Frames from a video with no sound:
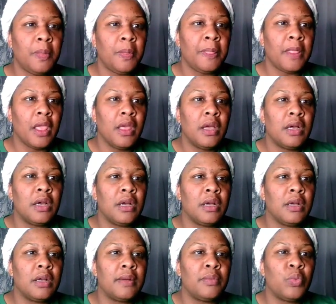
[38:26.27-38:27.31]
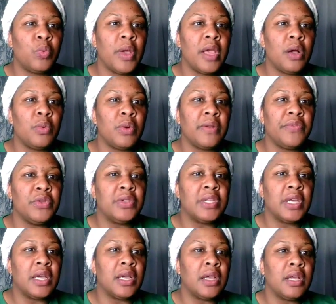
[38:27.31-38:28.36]
Well, what have you
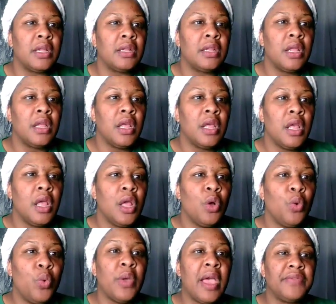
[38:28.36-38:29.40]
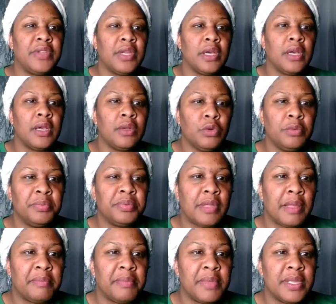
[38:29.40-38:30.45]
done? Well, you have done. Oops, I'm
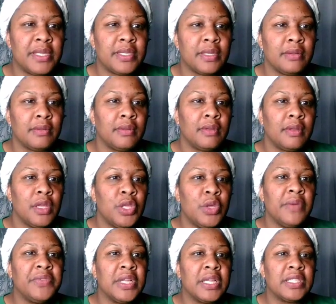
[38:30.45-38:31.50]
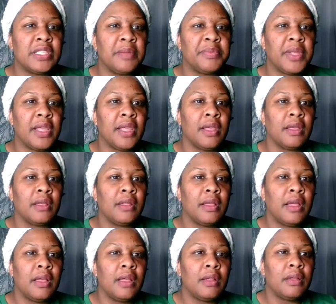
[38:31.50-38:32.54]
missing. You have done something.
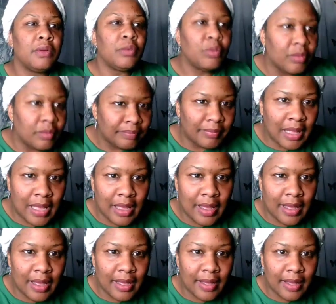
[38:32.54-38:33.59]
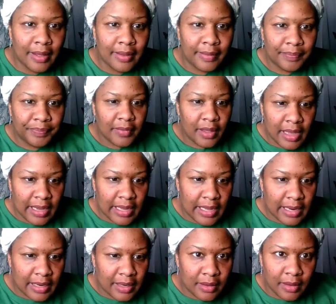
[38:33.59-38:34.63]
I gotta
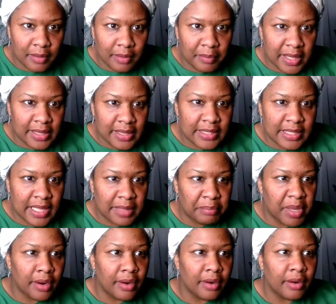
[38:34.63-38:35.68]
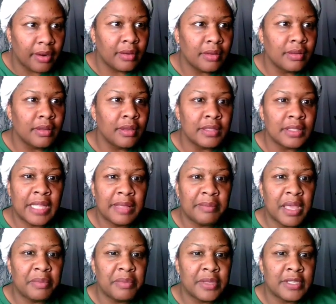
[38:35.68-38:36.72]
make this thing bigger because it's like making me
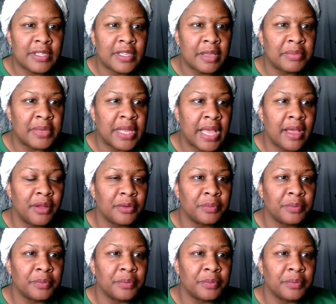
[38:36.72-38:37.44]
skip down.